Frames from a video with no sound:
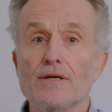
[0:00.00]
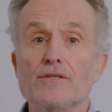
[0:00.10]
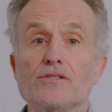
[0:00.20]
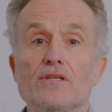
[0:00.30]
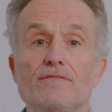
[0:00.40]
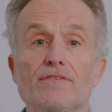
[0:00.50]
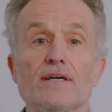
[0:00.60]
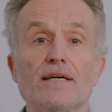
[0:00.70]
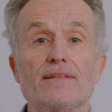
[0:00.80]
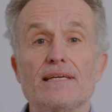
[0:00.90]
to
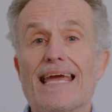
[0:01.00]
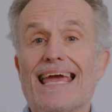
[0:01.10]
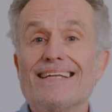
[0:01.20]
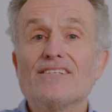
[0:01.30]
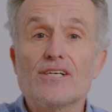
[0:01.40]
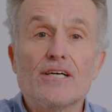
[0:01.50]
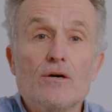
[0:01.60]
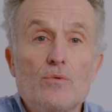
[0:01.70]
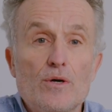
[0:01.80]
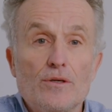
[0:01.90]
divide the entire
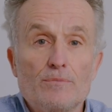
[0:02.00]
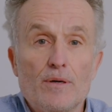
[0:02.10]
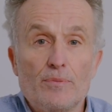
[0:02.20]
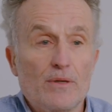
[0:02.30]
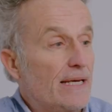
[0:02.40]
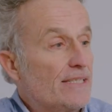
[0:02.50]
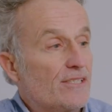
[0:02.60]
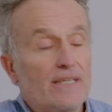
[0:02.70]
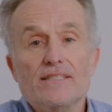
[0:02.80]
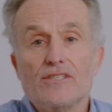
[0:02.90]
world
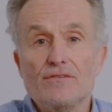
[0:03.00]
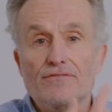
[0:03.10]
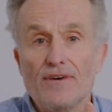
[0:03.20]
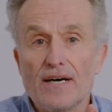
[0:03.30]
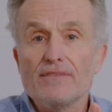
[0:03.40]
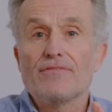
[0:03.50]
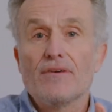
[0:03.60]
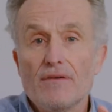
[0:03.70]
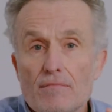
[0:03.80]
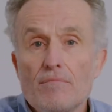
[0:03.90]
population into 5
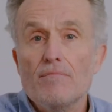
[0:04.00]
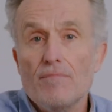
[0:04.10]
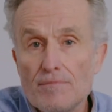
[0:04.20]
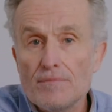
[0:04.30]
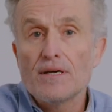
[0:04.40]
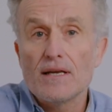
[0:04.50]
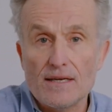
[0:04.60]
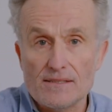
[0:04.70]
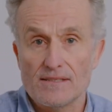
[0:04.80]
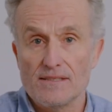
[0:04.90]

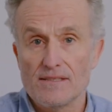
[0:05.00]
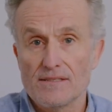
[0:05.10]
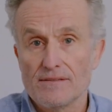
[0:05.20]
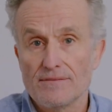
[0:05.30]
classes.